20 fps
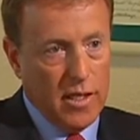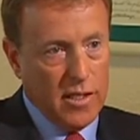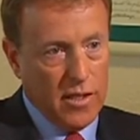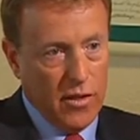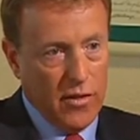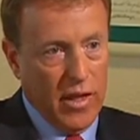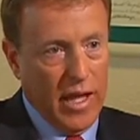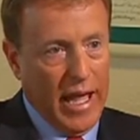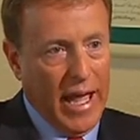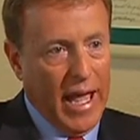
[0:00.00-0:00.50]

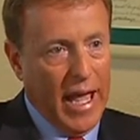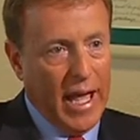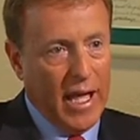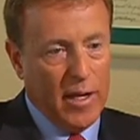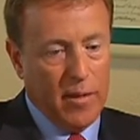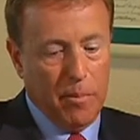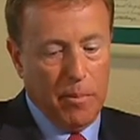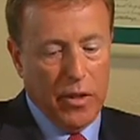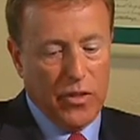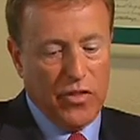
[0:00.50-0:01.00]
to the
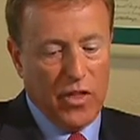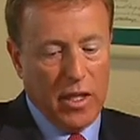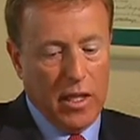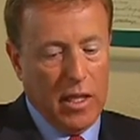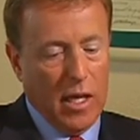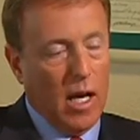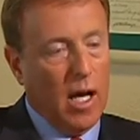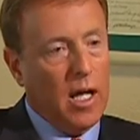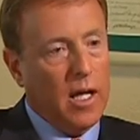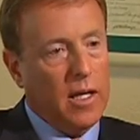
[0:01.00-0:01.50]
hand, but the
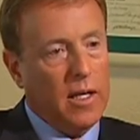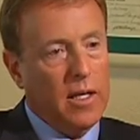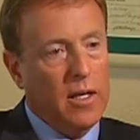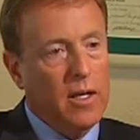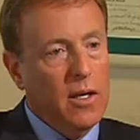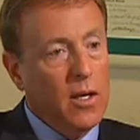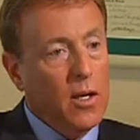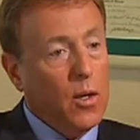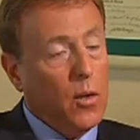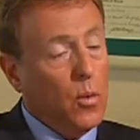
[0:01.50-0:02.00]
gun
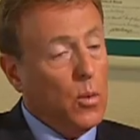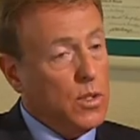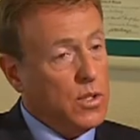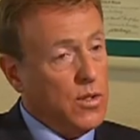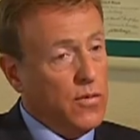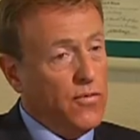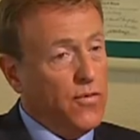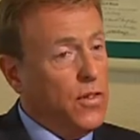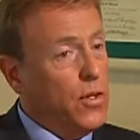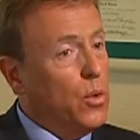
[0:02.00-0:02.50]
was
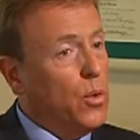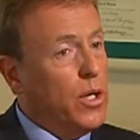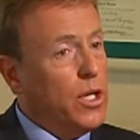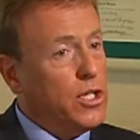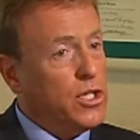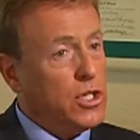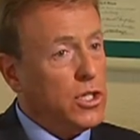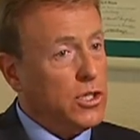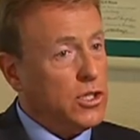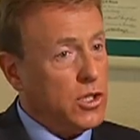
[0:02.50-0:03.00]
a few
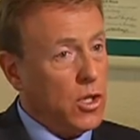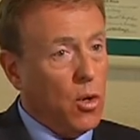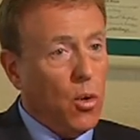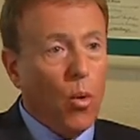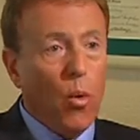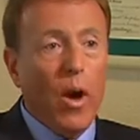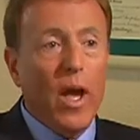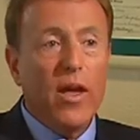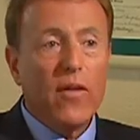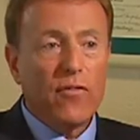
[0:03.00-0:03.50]
inches
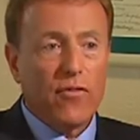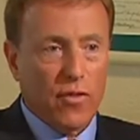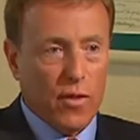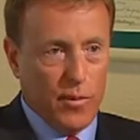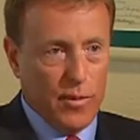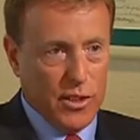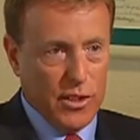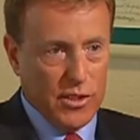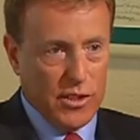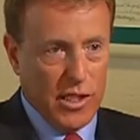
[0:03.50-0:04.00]
away
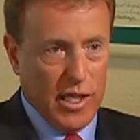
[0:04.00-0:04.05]
from his